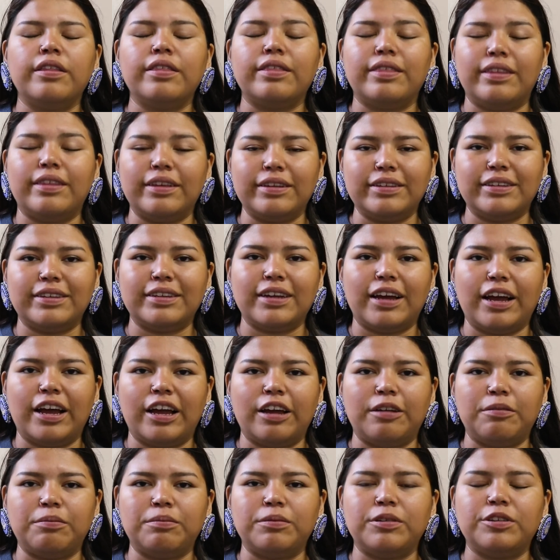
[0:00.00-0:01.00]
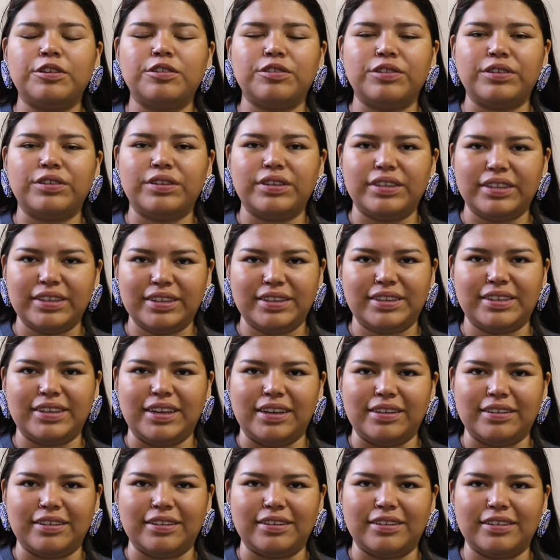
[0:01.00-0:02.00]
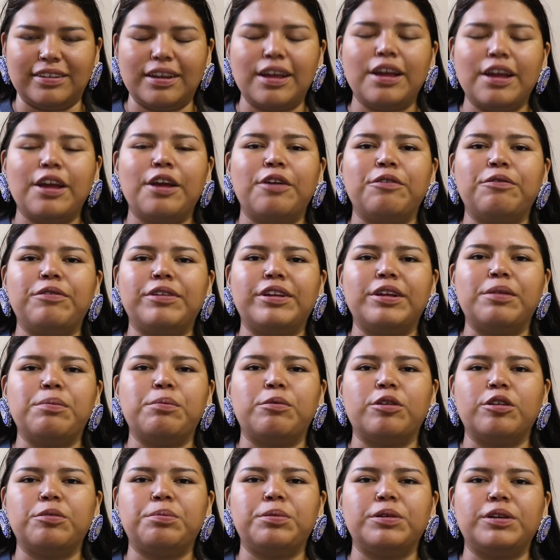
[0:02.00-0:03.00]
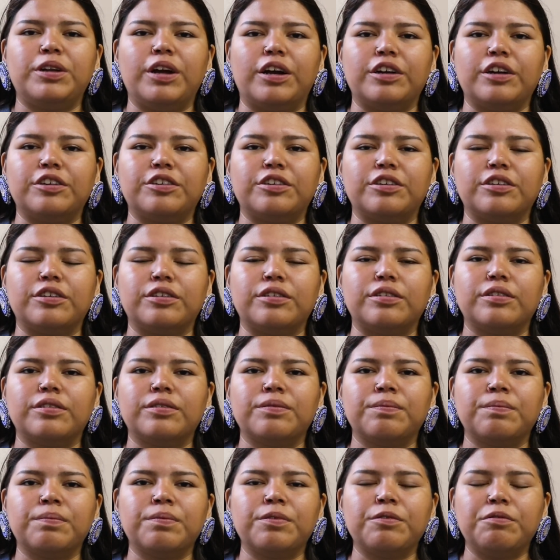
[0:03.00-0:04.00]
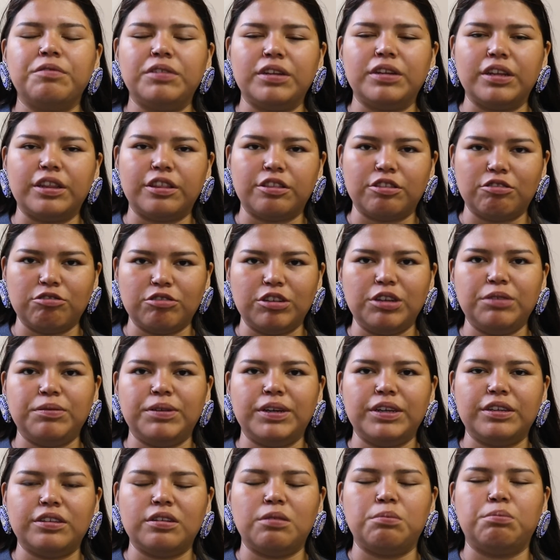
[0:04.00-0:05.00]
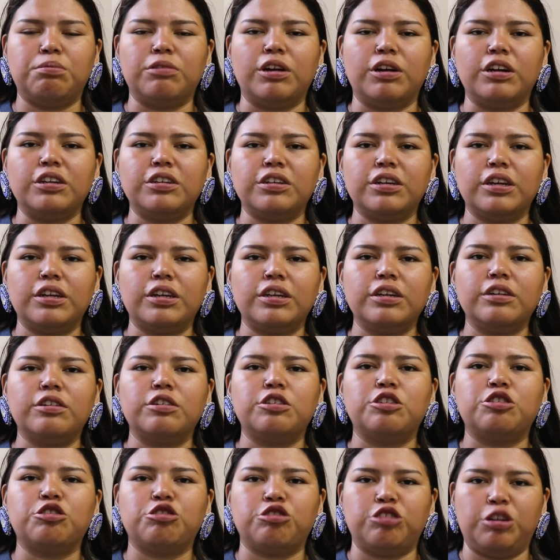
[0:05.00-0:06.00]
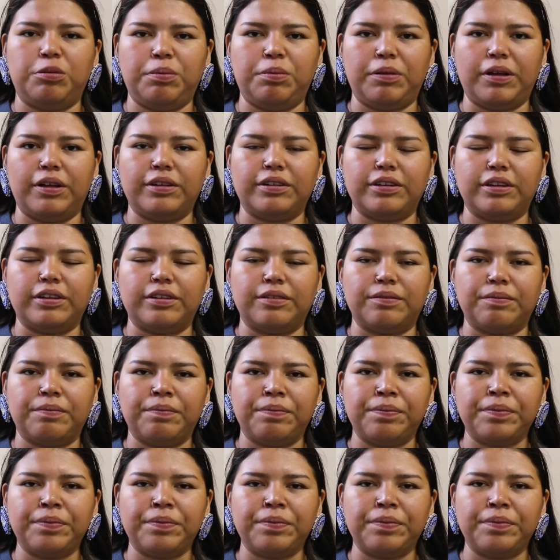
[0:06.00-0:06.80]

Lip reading: This time, during this season, we did more production. We did 3 weeks of brush cutting or tree planting.